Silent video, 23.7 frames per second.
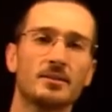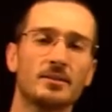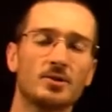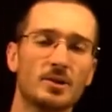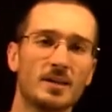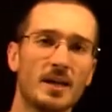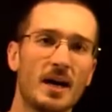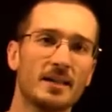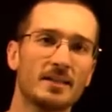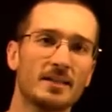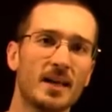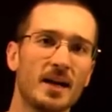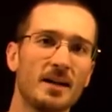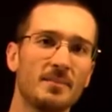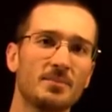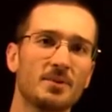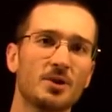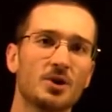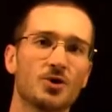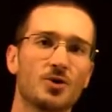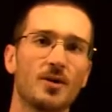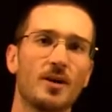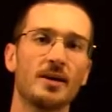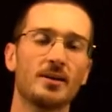attempt to
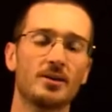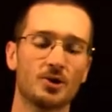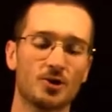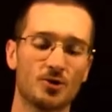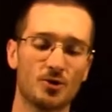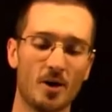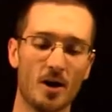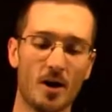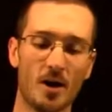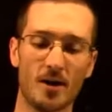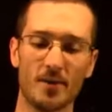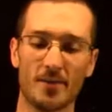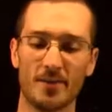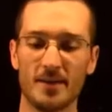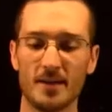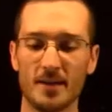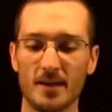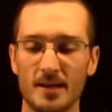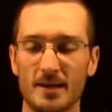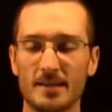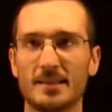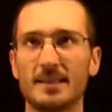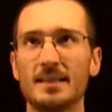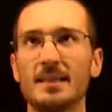try to draw the
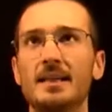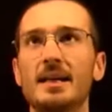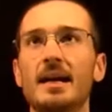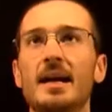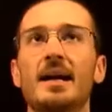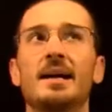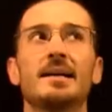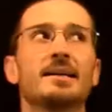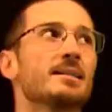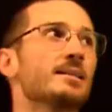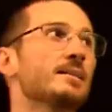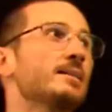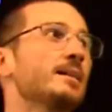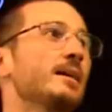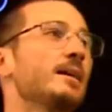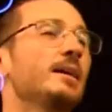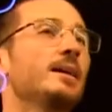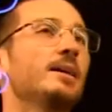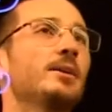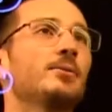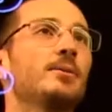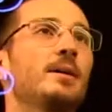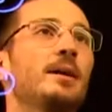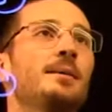TS
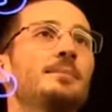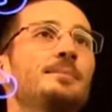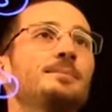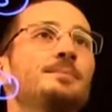diagram.